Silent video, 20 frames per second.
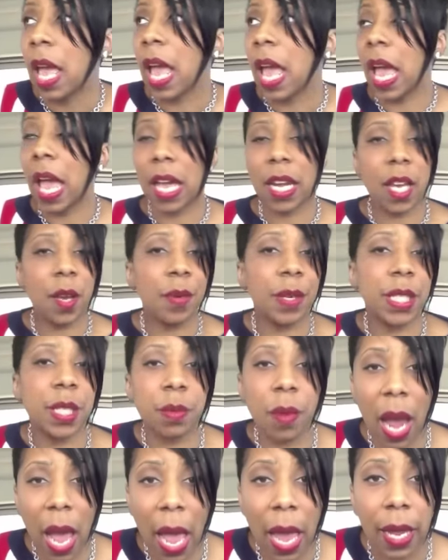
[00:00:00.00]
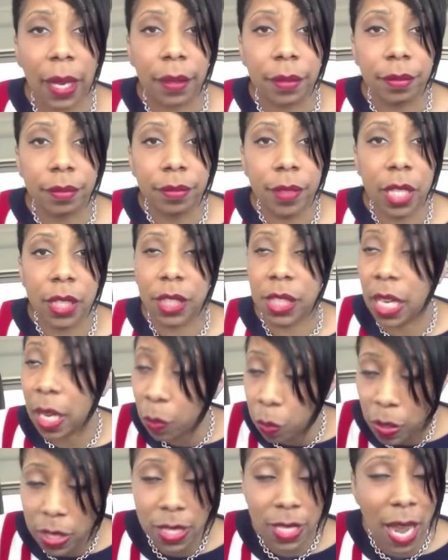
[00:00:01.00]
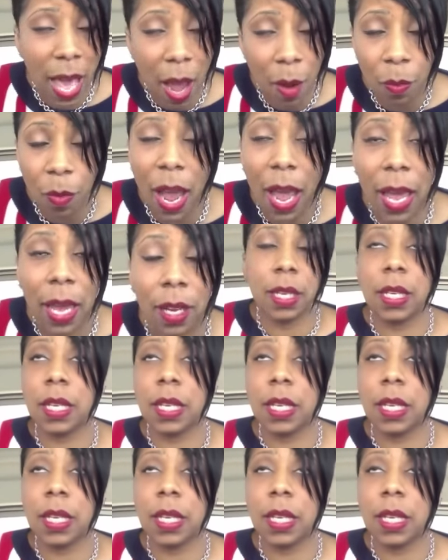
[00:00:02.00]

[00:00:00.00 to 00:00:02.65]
And he was right. The shit was not right.